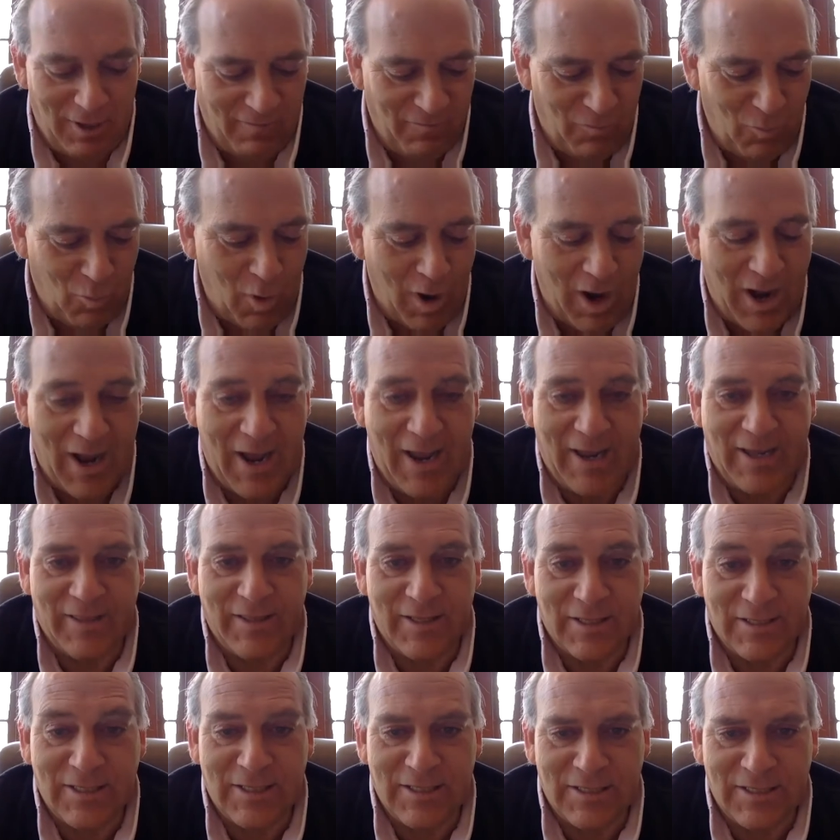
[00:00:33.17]
of why
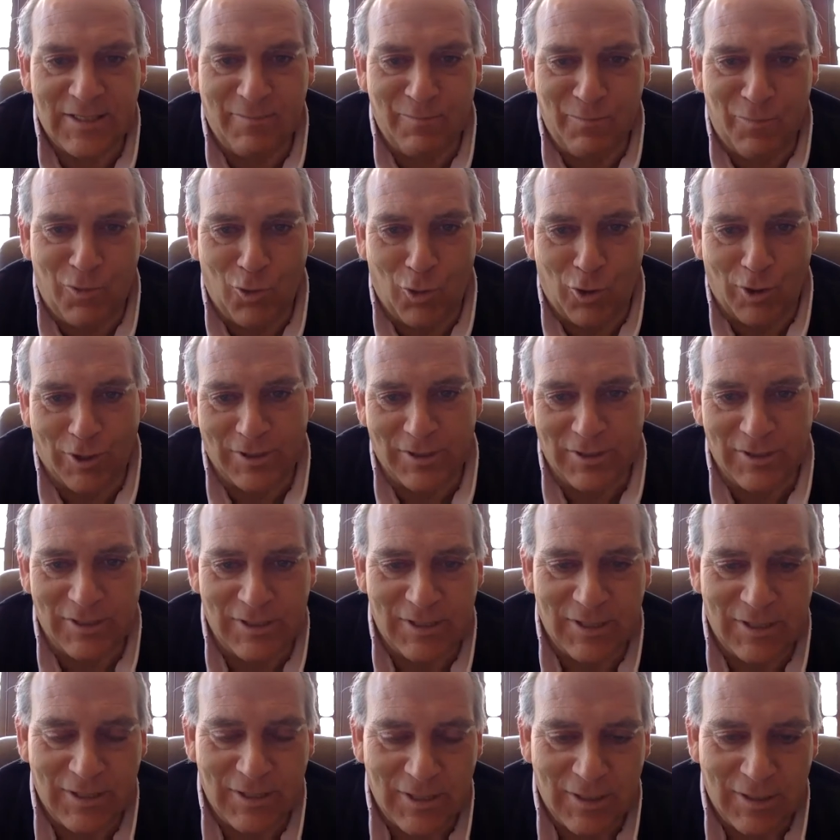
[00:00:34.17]
this is
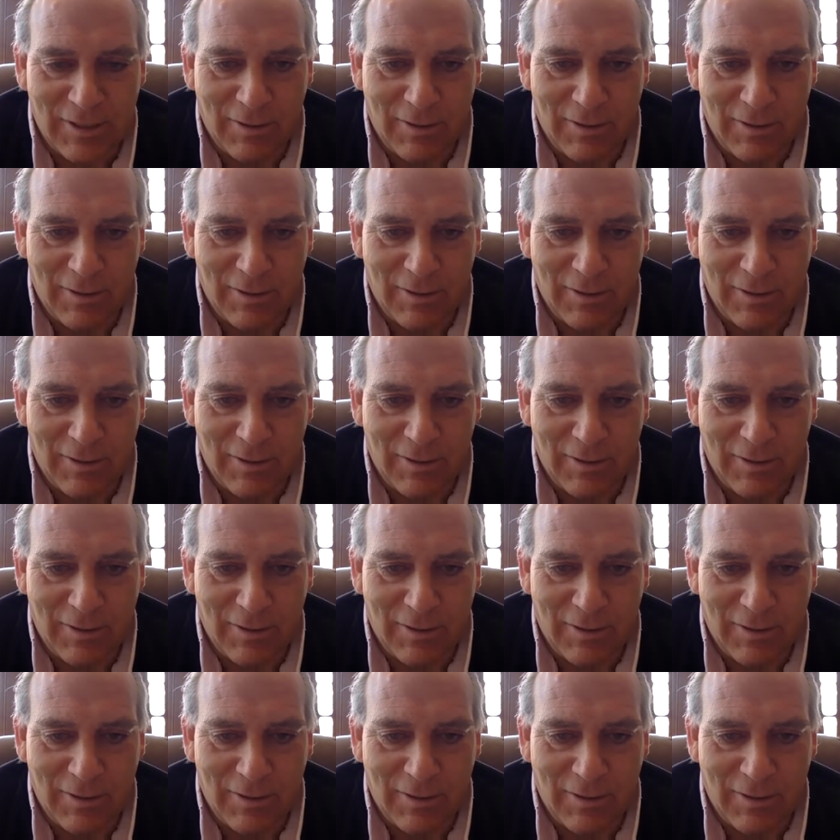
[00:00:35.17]
important,